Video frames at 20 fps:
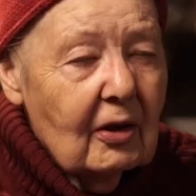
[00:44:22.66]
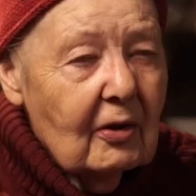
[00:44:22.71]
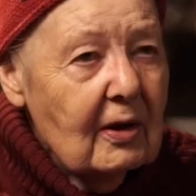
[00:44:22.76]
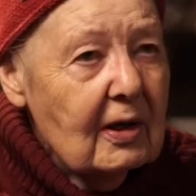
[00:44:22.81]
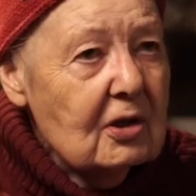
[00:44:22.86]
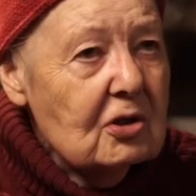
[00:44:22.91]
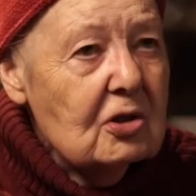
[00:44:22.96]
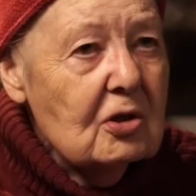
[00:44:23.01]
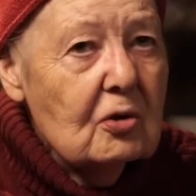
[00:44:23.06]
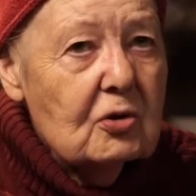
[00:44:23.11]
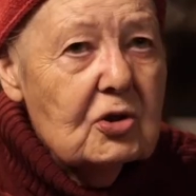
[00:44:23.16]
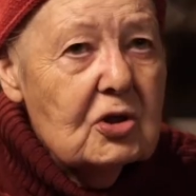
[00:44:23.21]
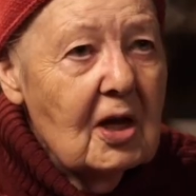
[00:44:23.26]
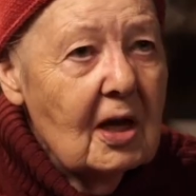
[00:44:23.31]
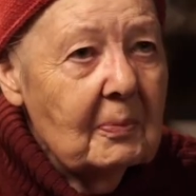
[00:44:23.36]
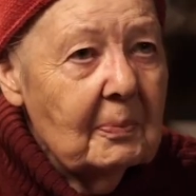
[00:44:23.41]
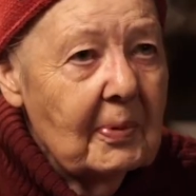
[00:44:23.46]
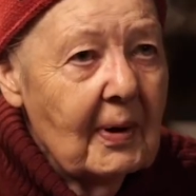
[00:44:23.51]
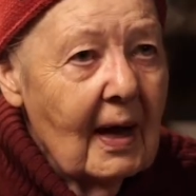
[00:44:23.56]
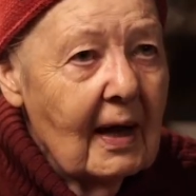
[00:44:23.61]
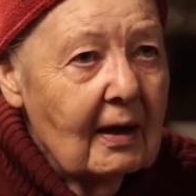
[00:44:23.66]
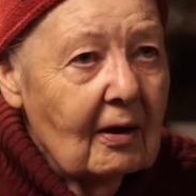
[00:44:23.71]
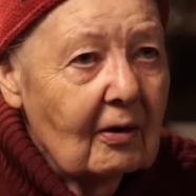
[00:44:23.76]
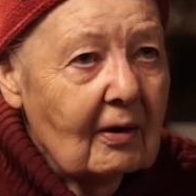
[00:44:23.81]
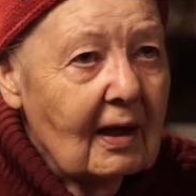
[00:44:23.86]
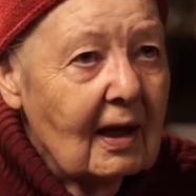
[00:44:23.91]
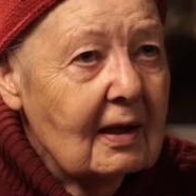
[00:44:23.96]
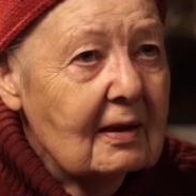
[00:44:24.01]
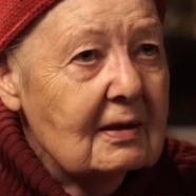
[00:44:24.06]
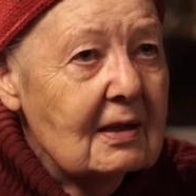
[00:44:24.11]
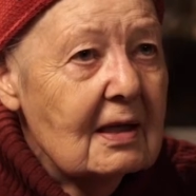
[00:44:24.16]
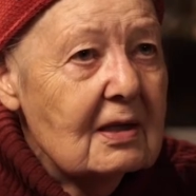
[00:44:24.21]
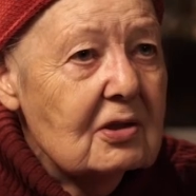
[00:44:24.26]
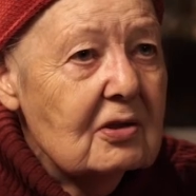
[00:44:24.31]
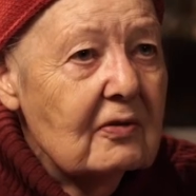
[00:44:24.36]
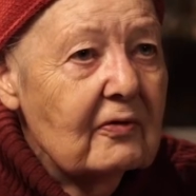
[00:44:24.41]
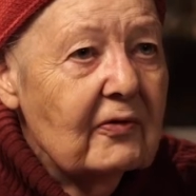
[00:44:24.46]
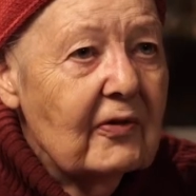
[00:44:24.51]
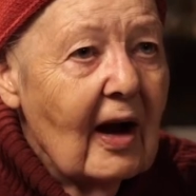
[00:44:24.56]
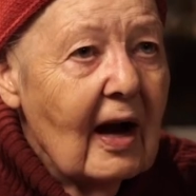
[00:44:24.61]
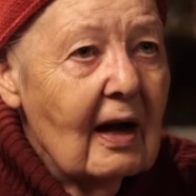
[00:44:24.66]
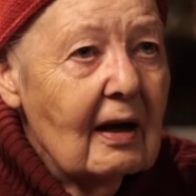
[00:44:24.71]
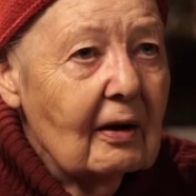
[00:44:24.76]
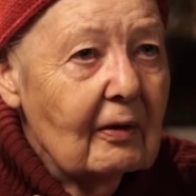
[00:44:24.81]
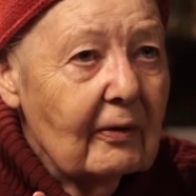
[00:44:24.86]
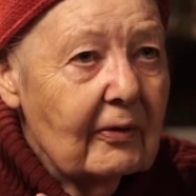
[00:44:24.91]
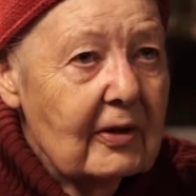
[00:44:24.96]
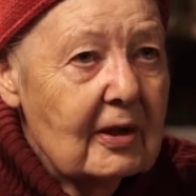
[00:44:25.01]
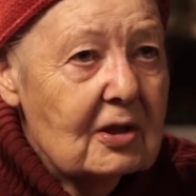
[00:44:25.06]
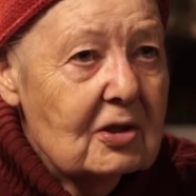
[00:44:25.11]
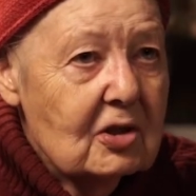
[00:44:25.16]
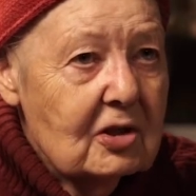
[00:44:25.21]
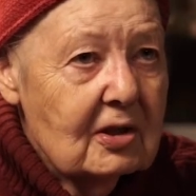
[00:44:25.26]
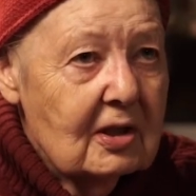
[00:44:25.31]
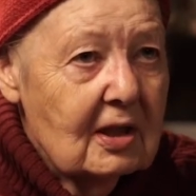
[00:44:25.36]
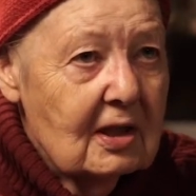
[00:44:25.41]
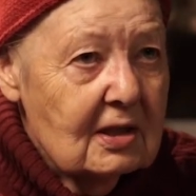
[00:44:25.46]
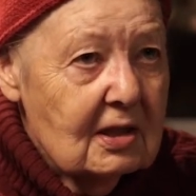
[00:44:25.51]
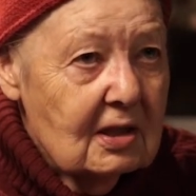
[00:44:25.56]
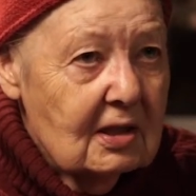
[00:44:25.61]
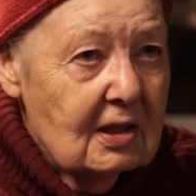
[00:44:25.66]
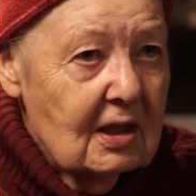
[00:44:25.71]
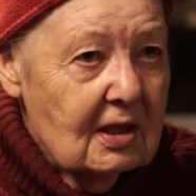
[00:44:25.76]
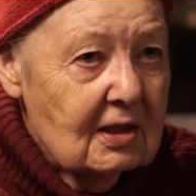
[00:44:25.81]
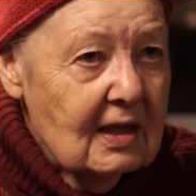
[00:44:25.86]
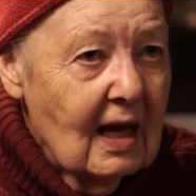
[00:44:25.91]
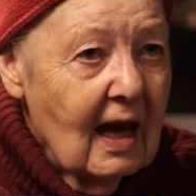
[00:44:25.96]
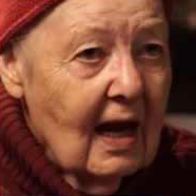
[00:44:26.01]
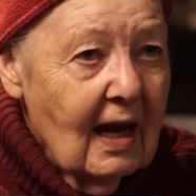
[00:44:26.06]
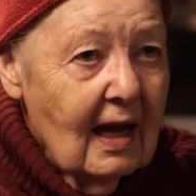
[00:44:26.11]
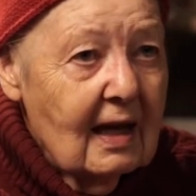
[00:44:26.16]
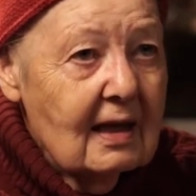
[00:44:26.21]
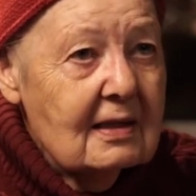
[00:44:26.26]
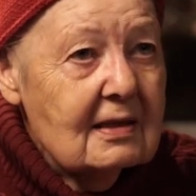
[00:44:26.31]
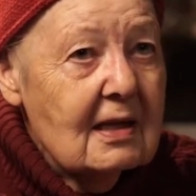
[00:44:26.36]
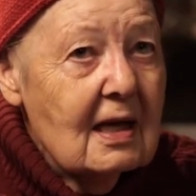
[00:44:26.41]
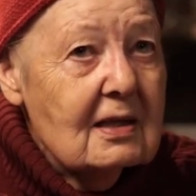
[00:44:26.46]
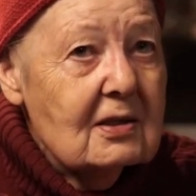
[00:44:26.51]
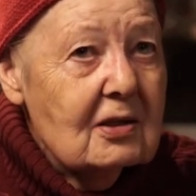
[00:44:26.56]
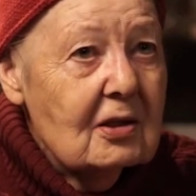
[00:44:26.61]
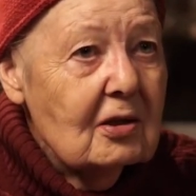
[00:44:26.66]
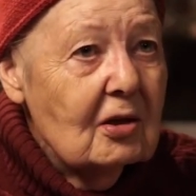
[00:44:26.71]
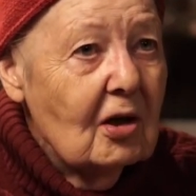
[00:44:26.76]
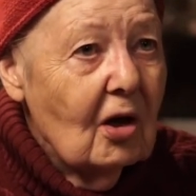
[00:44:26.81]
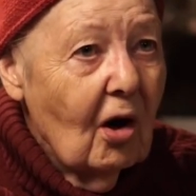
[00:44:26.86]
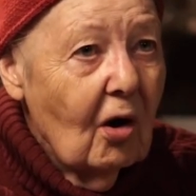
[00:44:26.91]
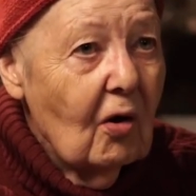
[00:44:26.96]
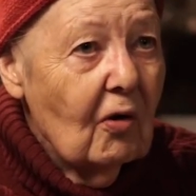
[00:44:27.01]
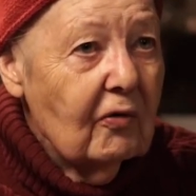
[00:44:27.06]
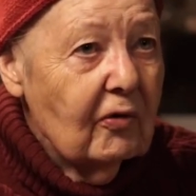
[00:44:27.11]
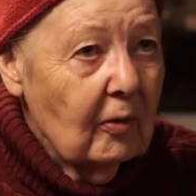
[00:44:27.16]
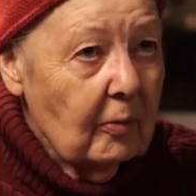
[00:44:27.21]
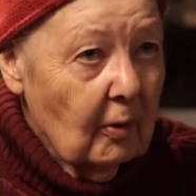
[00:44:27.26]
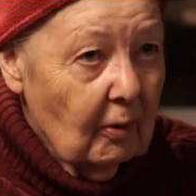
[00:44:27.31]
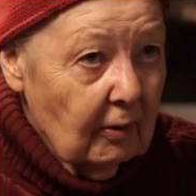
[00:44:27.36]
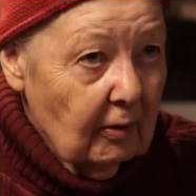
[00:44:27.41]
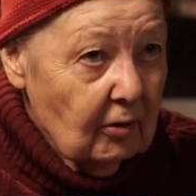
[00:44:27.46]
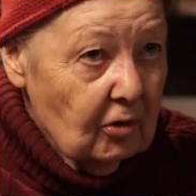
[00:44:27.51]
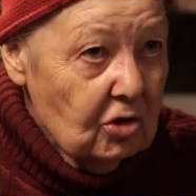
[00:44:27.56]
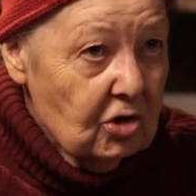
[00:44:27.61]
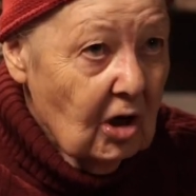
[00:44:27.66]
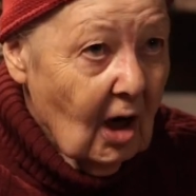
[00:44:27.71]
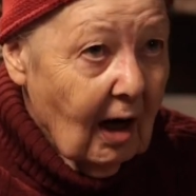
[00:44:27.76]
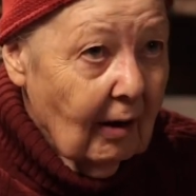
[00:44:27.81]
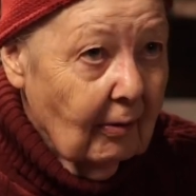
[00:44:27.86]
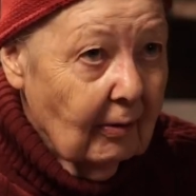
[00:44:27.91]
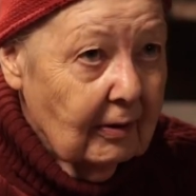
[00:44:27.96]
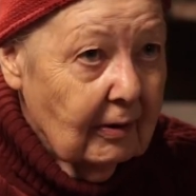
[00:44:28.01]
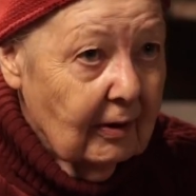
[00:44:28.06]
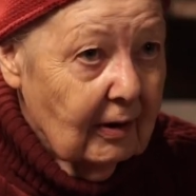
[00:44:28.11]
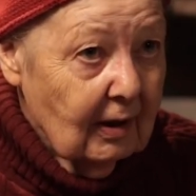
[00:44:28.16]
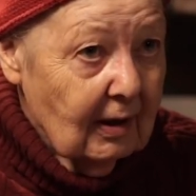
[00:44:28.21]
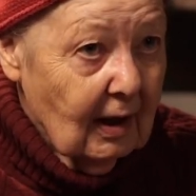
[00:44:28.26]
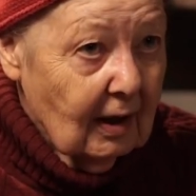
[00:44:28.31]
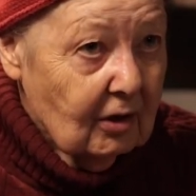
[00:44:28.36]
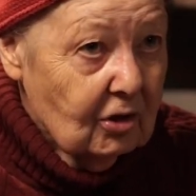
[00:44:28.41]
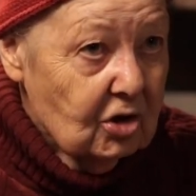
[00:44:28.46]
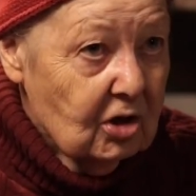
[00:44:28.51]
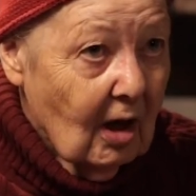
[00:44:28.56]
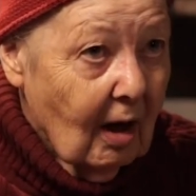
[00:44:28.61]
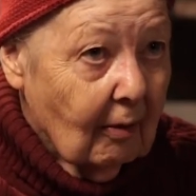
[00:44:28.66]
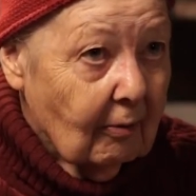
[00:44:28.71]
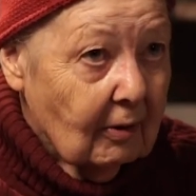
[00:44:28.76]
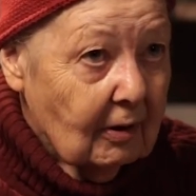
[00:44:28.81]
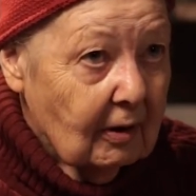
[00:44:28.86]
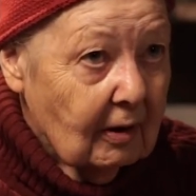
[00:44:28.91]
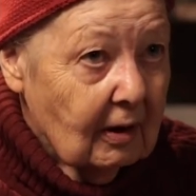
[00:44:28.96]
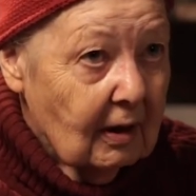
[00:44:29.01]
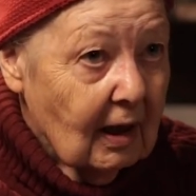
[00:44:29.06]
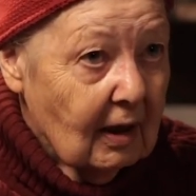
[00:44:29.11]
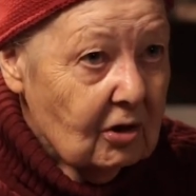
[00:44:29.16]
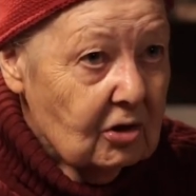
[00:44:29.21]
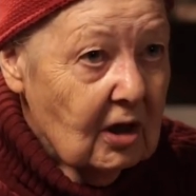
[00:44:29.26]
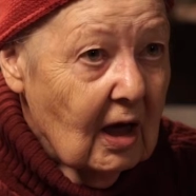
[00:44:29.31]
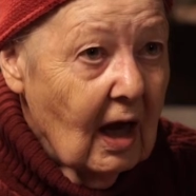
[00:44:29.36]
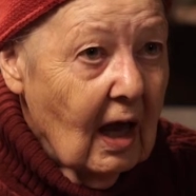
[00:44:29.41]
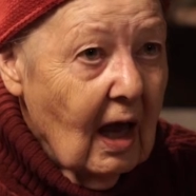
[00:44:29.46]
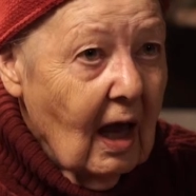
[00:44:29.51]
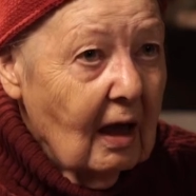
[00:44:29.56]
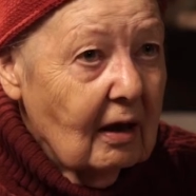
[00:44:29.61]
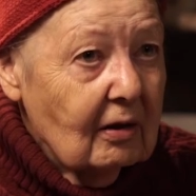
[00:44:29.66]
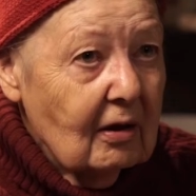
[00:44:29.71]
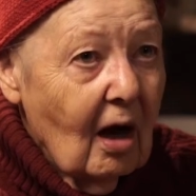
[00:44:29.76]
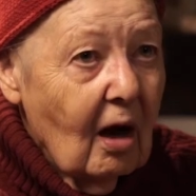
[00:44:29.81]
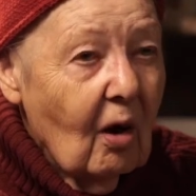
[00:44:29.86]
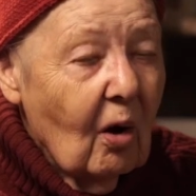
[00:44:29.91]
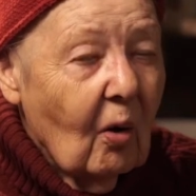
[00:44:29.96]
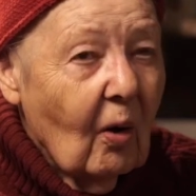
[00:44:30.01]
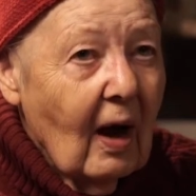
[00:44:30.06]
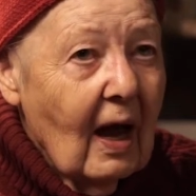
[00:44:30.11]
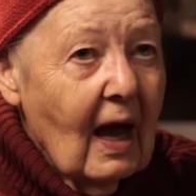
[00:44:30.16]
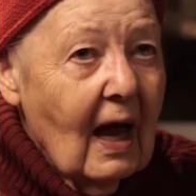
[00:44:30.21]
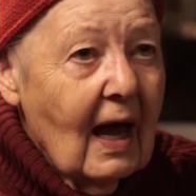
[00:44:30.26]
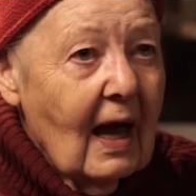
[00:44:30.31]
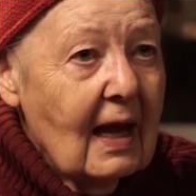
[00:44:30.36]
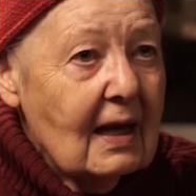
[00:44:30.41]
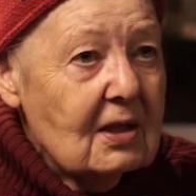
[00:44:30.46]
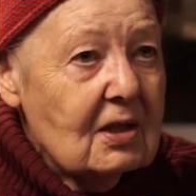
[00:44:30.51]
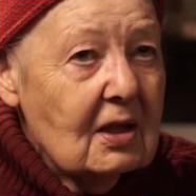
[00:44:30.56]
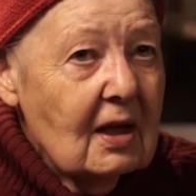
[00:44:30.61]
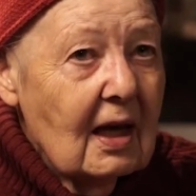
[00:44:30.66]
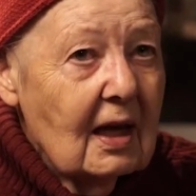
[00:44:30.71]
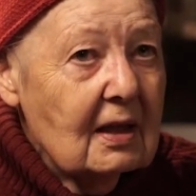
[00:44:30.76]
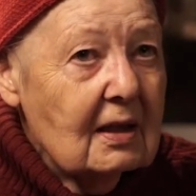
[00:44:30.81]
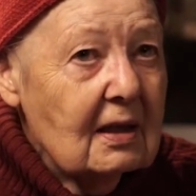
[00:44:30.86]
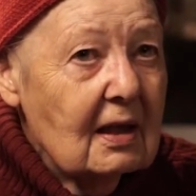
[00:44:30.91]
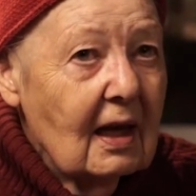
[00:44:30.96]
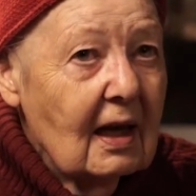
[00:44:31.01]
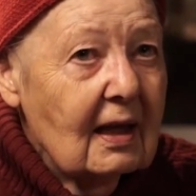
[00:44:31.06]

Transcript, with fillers: There is no set pattern. It doesn't follow this, this, this. It doesn't go from the root chakra to the next chakra to the next. No. No. It's it.